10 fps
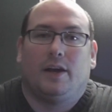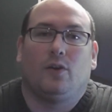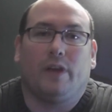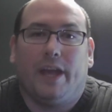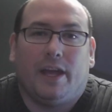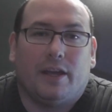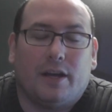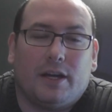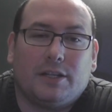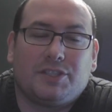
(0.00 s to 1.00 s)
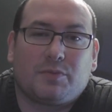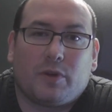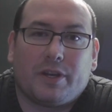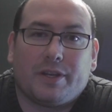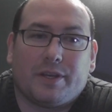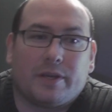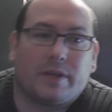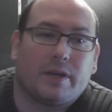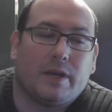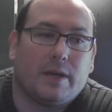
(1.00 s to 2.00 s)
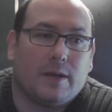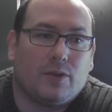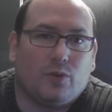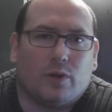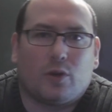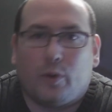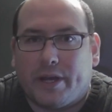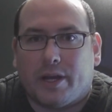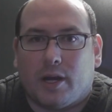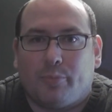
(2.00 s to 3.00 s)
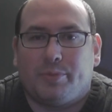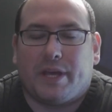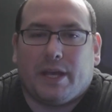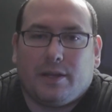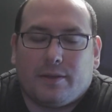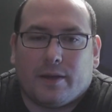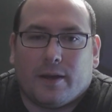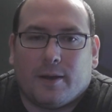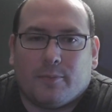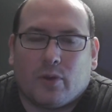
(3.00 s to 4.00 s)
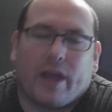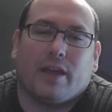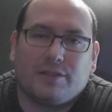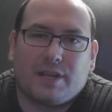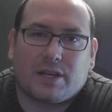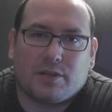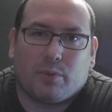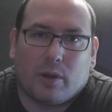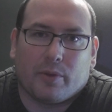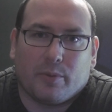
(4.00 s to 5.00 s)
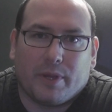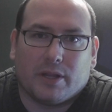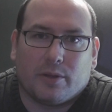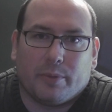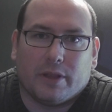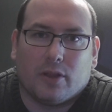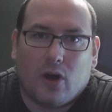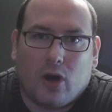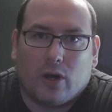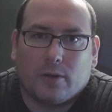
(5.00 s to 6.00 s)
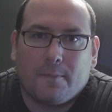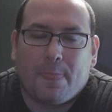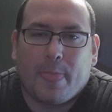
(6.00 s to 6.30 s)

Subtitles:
Okay, just wanted to do a quick update. Okay, it's actually probably going to be a little bit long.